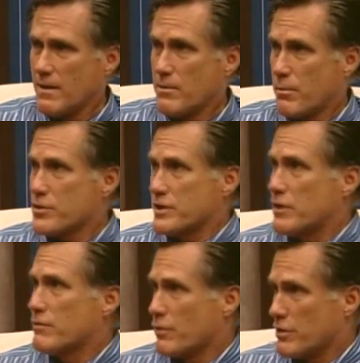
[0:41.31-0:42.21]
The person
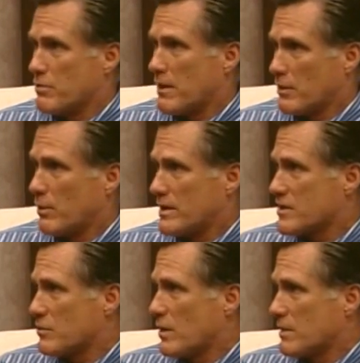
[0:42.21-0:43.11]
interviewing you, by the way,
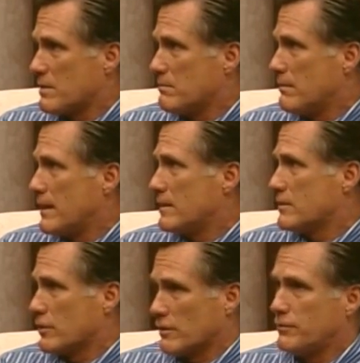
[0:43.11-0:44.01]
doesn't want to be made
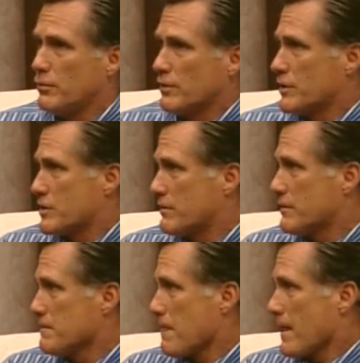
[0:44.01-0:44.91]
to look foolish
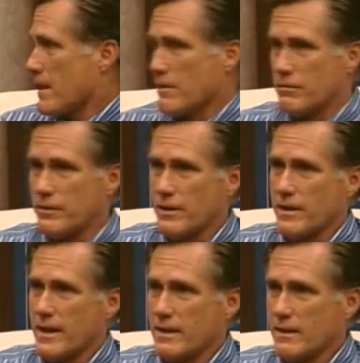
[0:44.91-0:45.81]
if
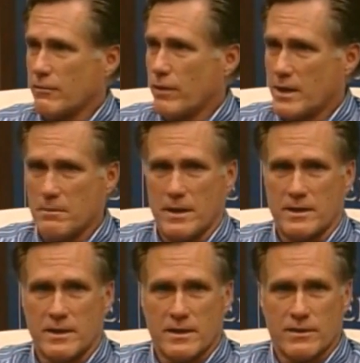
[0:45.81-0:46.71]
they
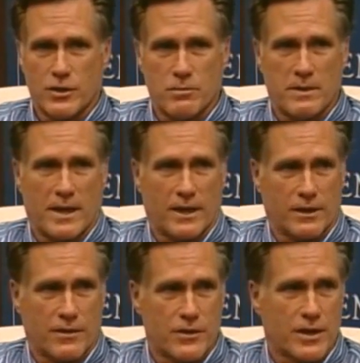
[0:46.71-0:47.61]
recommend that you be
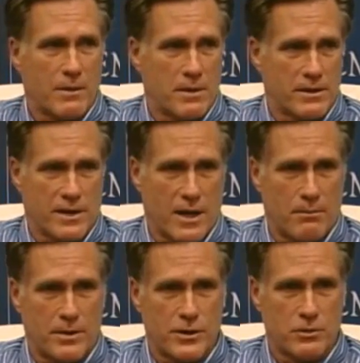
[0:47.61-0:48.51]
hired and then you come into the
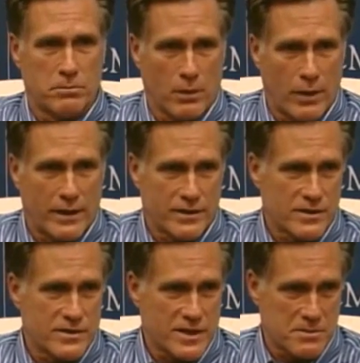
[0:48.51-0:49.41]
company and you blow out in
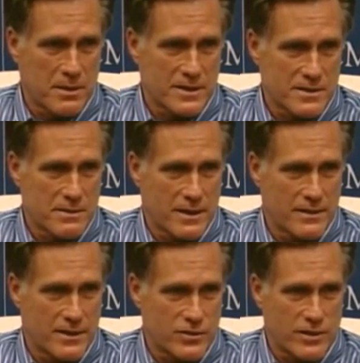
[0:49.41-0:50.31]
6 months. I mean,
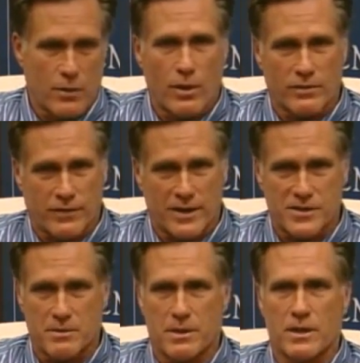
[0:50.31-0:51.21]
so they want to find
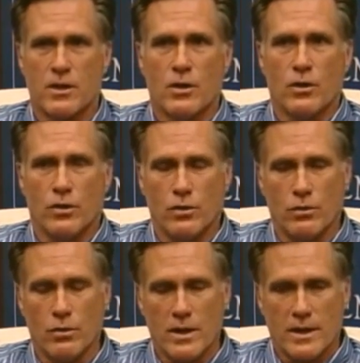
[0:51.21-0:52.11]
somebody
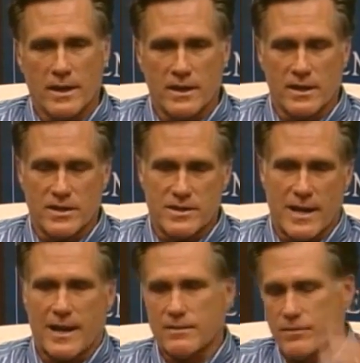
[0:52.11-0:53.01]
who is
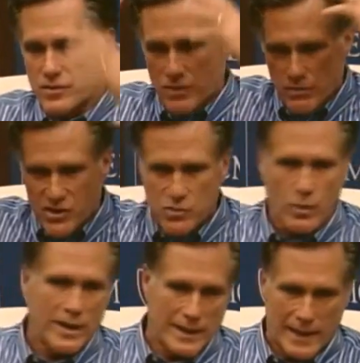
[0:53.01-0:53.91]
not so
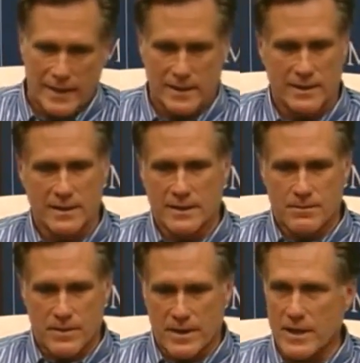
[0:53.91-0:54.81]
swell-headed
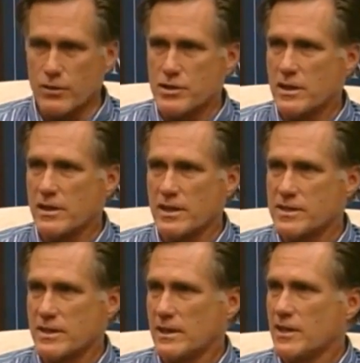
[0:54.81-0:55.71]
that he or she
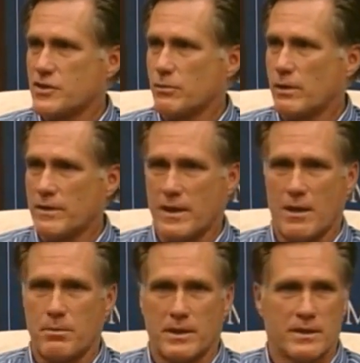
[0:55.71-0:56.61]
thinks that unless they're running the
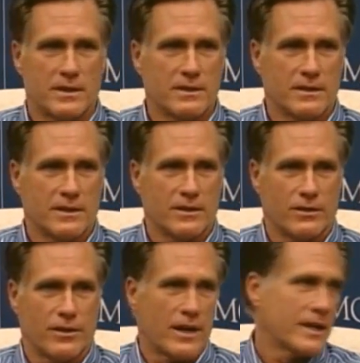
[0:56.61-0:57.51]
company that you
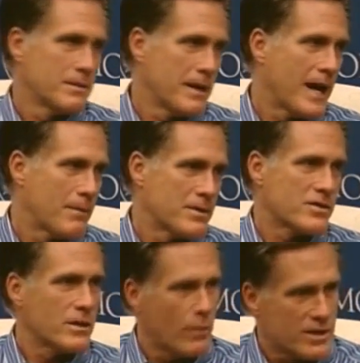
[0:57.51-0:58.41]
know, they're not going to be happy.
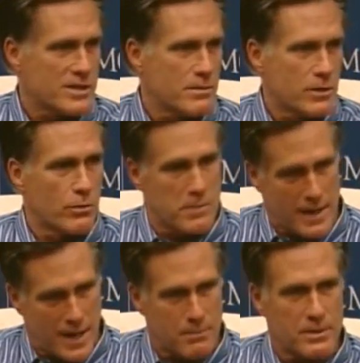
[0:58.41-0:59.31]
So they want somebody who will
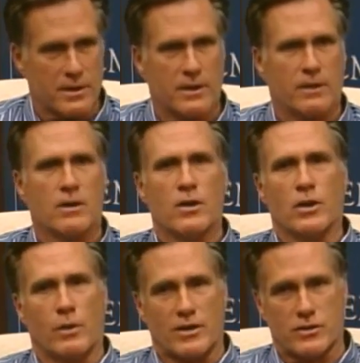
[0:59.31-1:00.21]
be happy there,
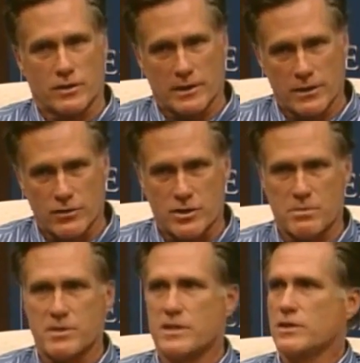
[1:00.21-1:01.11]
who has good
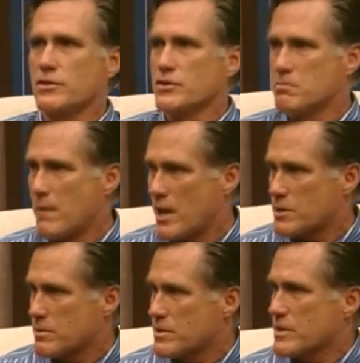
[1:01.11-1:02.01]
leadership skills,
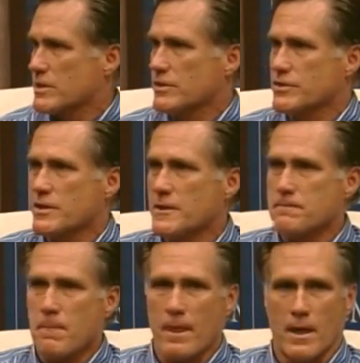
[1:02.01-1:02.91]
management skills,
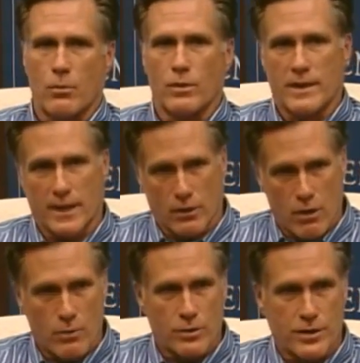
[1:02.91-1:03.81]
will get
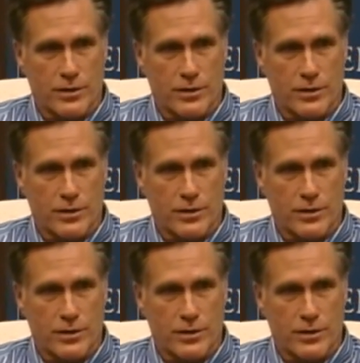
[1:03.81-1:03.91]
along with